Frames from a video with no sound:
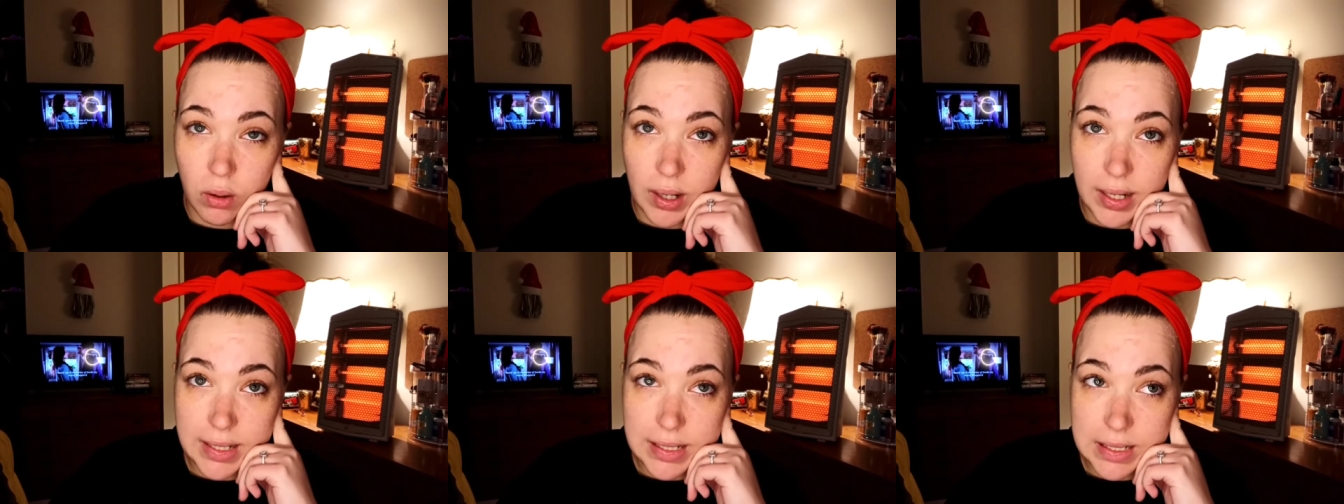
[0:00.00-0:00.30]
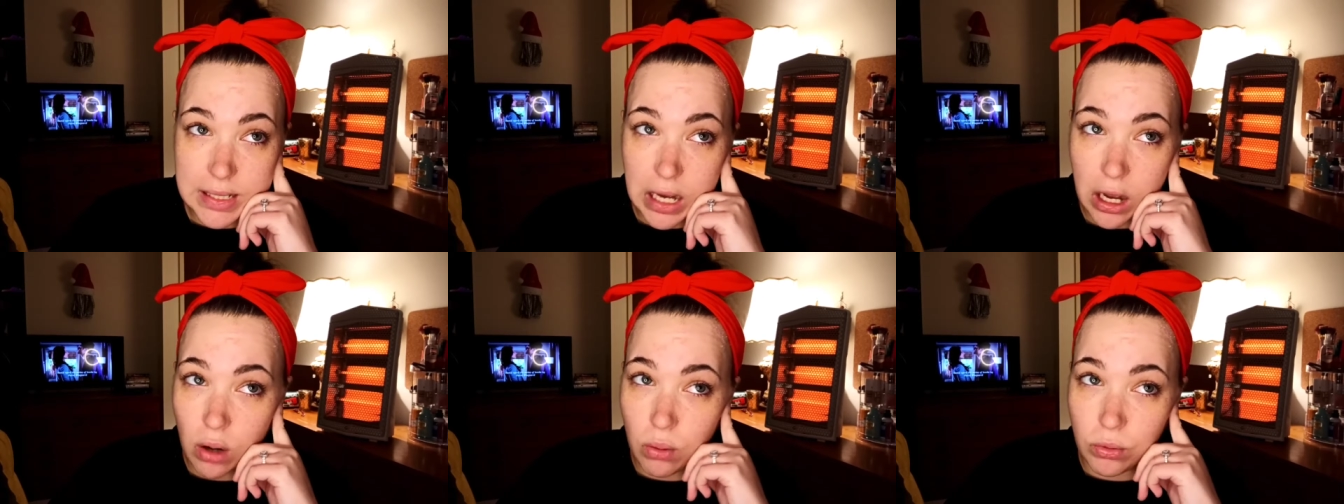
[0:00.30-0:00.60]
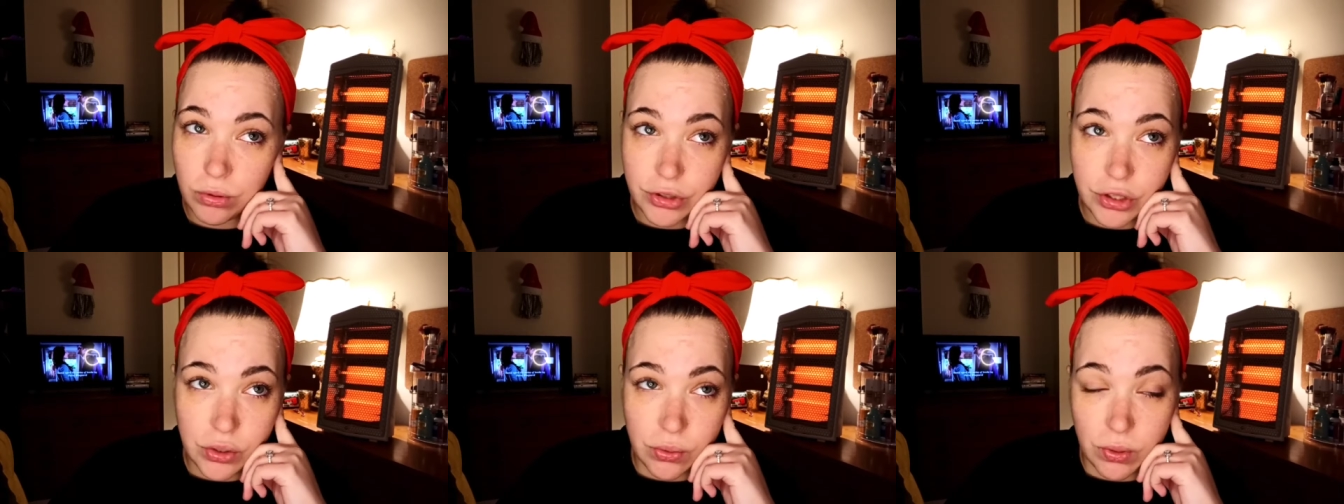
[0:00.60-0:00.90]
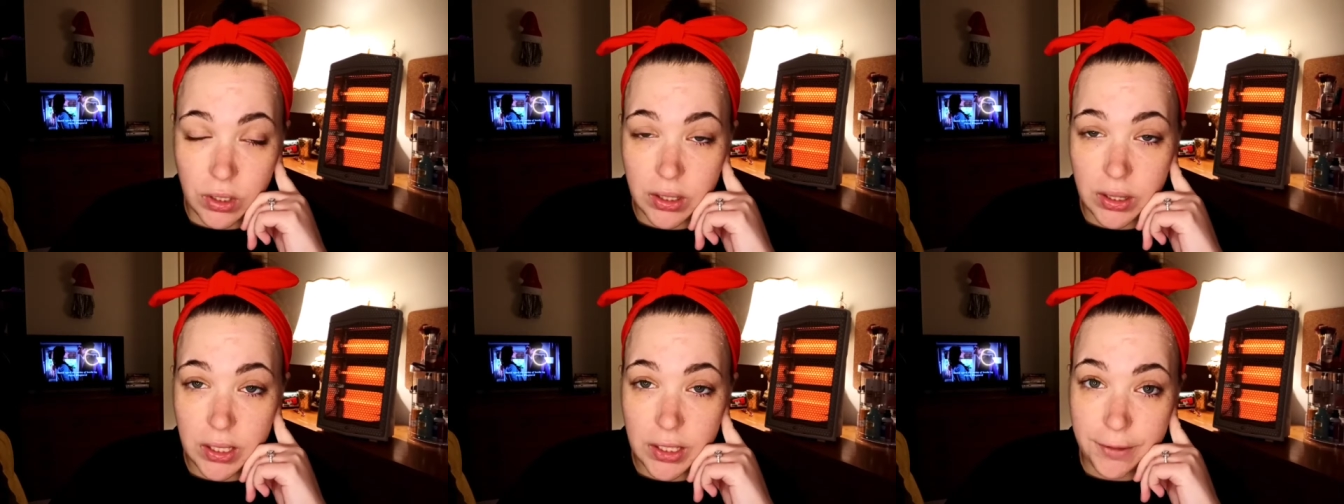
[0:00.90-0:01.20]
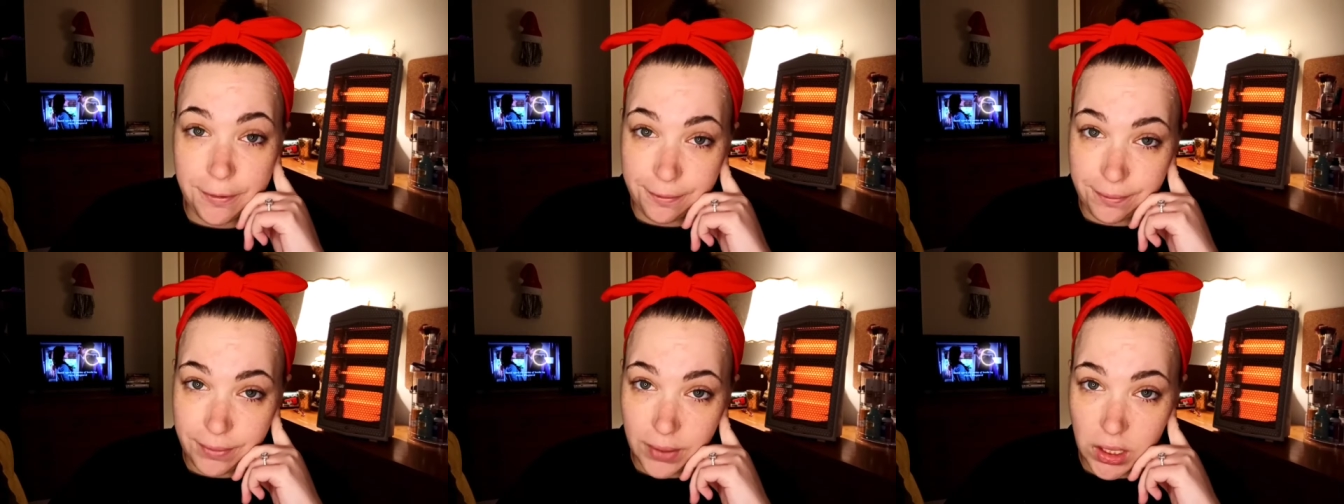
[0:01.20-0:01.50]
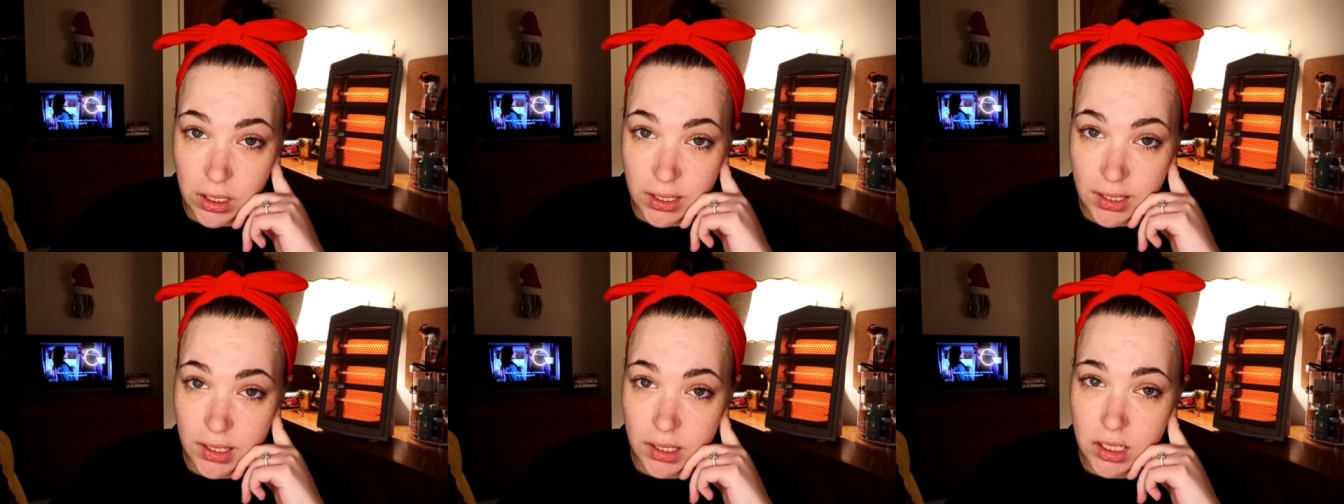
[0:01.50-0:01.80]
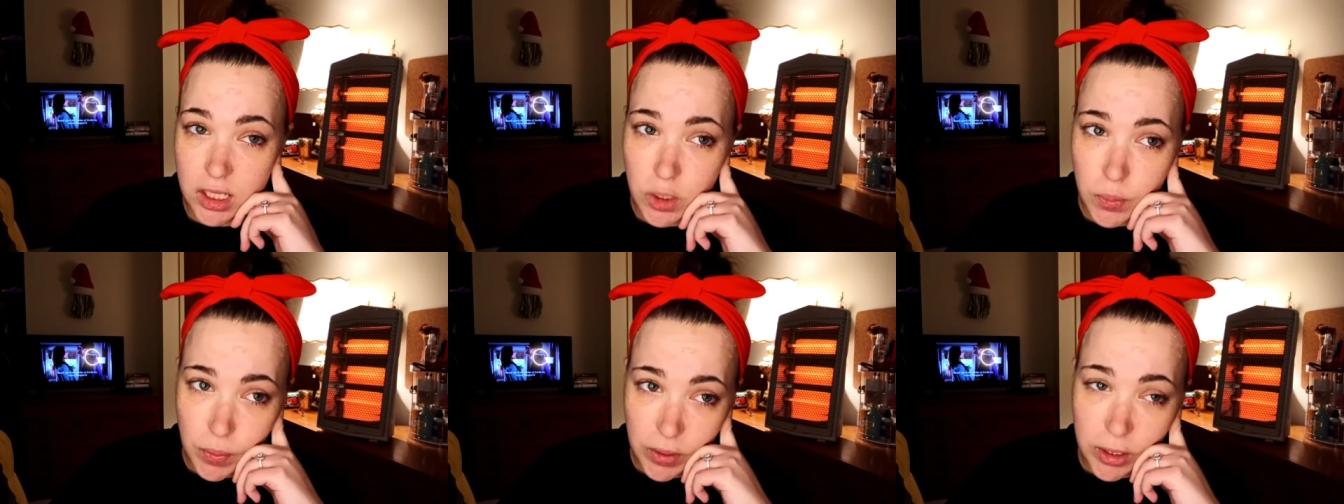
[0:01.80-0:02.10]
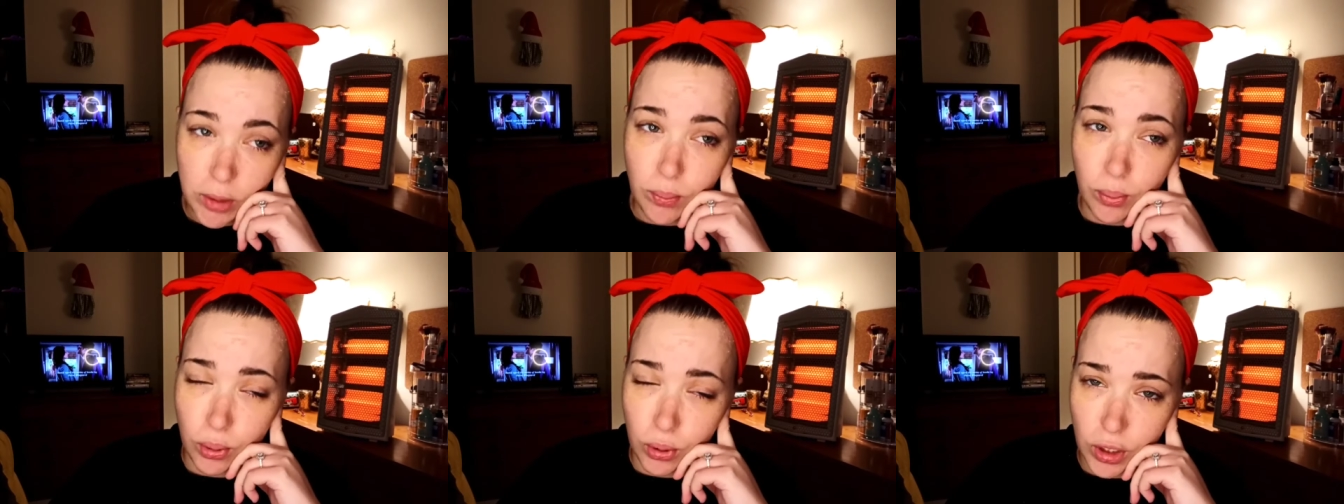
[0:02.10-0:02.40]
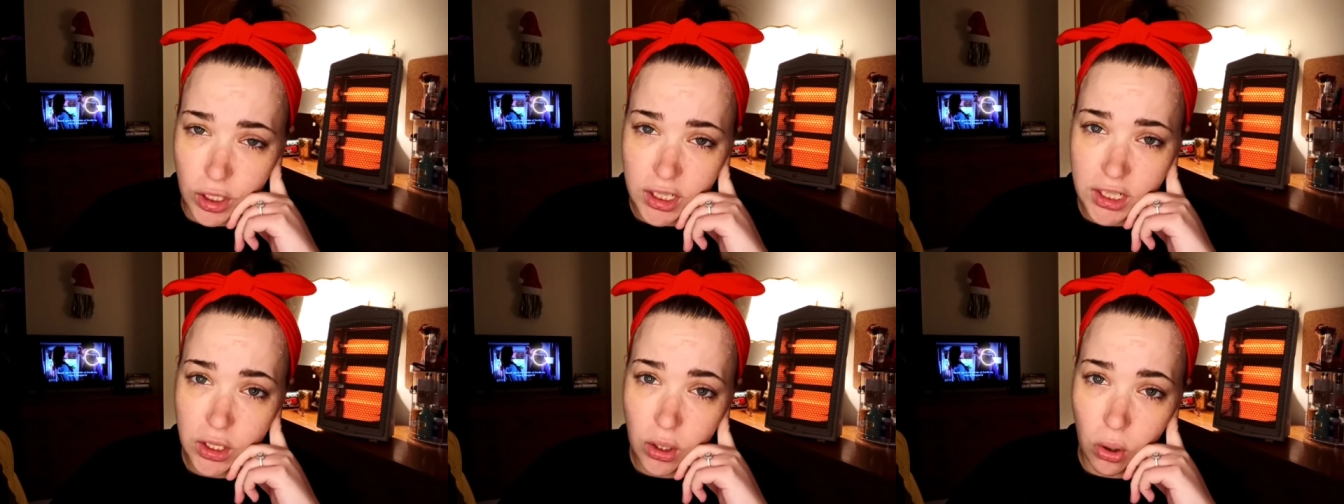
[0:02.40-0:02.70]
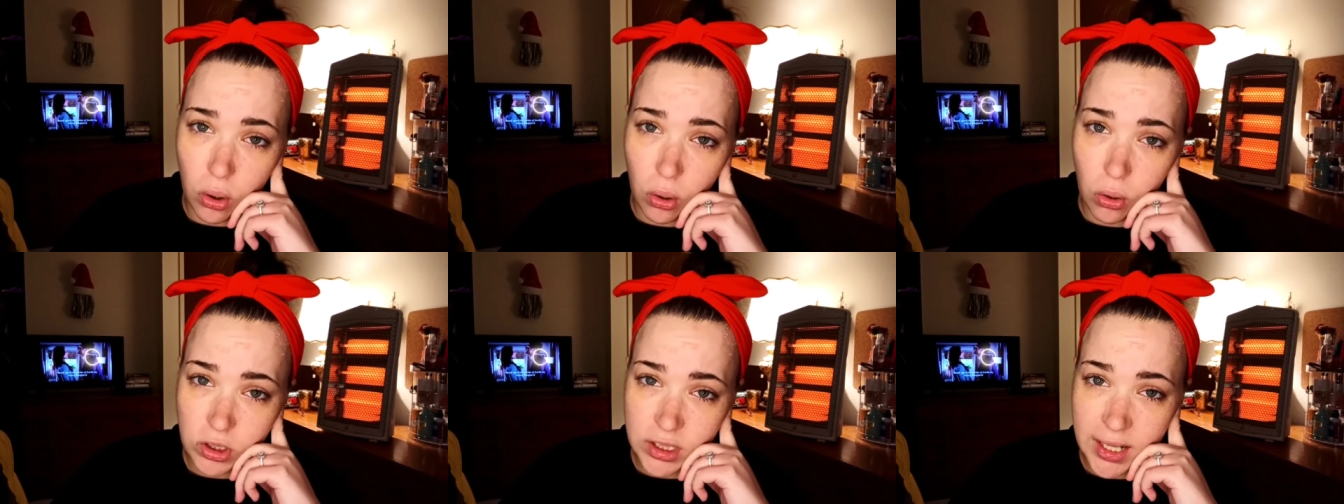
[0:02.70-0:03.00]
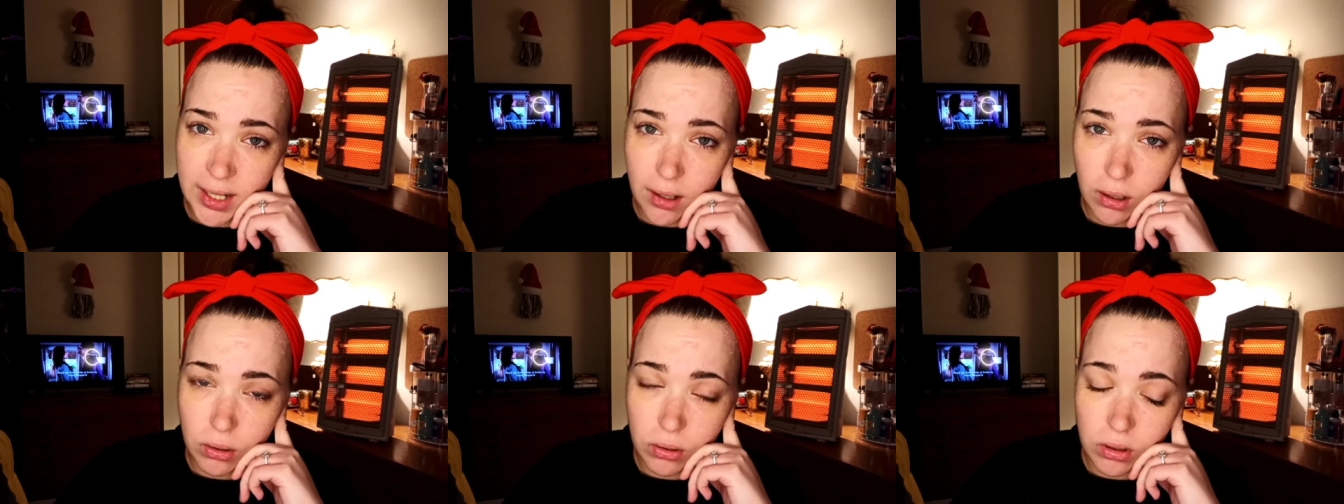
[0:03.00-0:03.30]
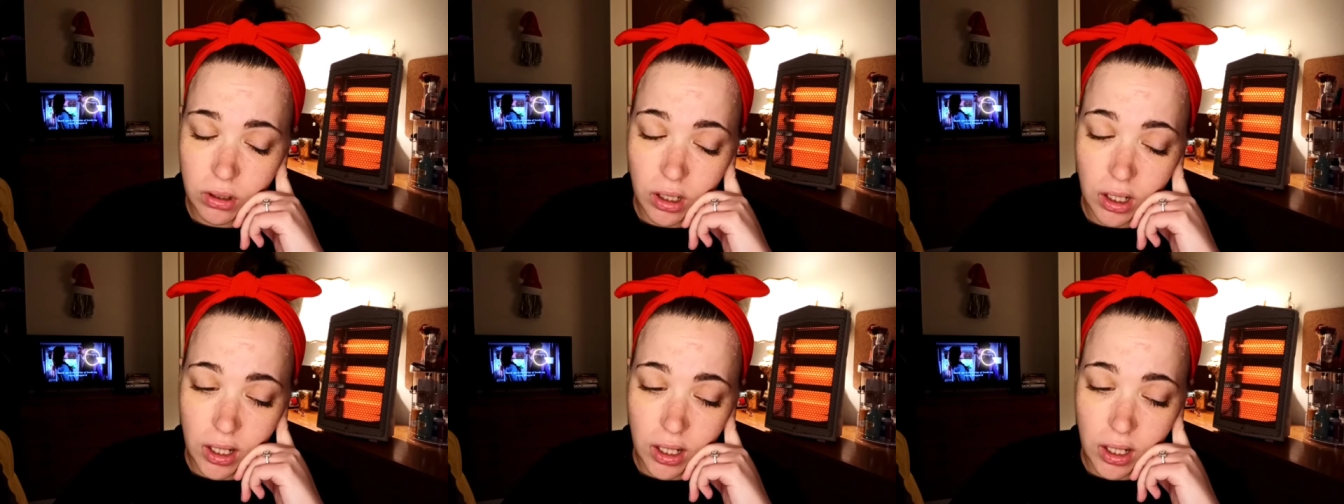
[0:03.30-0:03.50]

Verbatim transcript: I doubt we'll do anything fun. It's been pretty cold out.